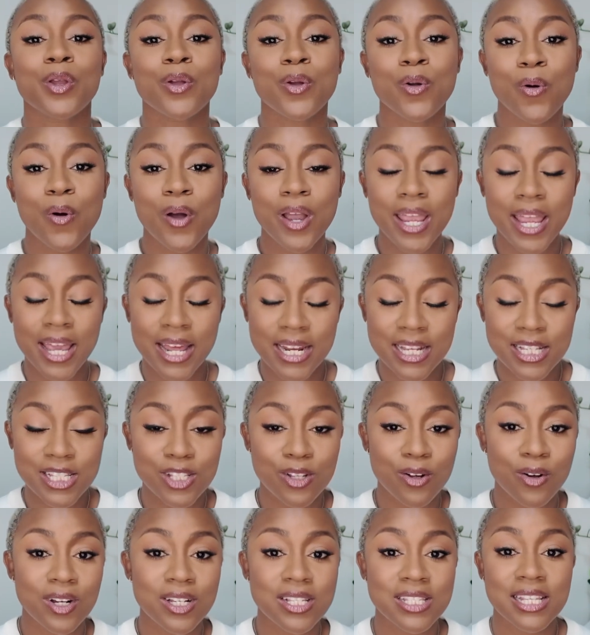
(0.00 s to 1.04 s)
go ahead and
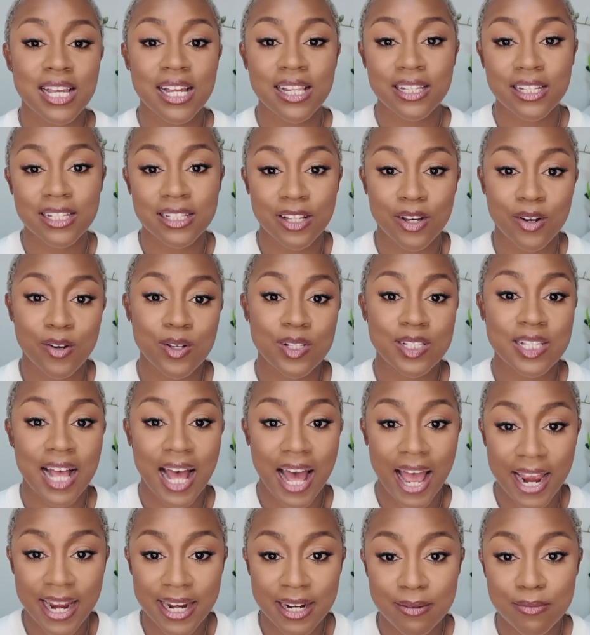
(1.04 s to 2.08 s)
start selling those
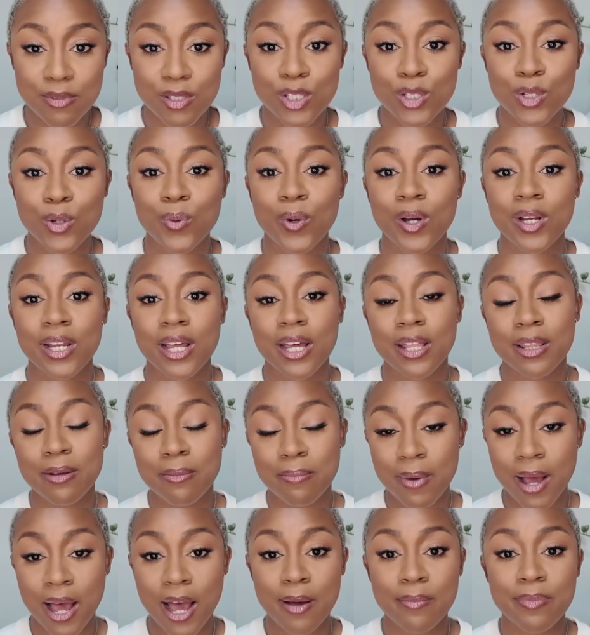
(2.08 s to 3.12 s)
items to another
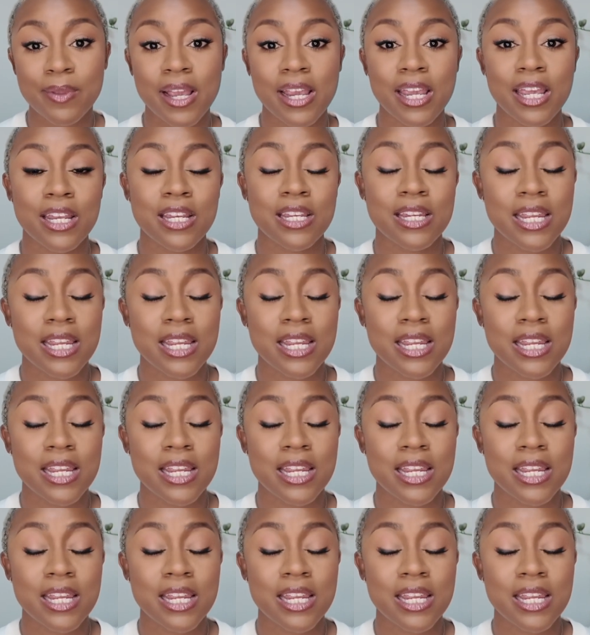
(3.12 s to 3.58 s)
mom that